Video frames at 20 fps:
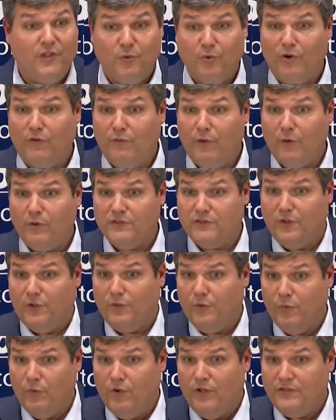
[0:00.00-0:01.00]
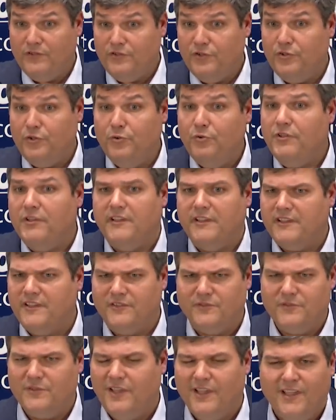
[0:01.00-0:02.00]
You want to focus on the ones you do get,
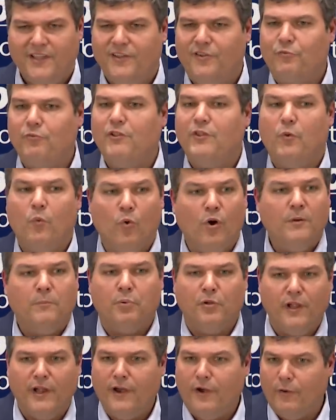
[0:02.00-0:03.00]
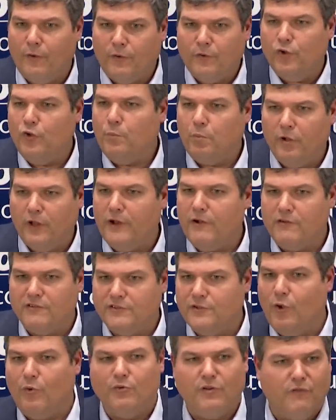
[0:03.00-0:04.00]
because really one player or two
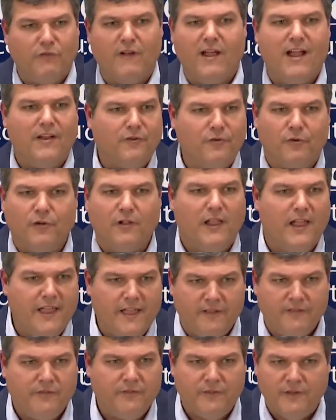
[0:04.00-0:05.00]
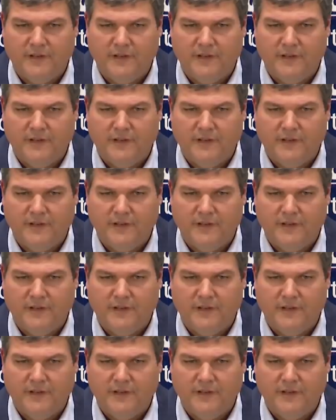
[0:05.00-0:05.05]
players don't define your class.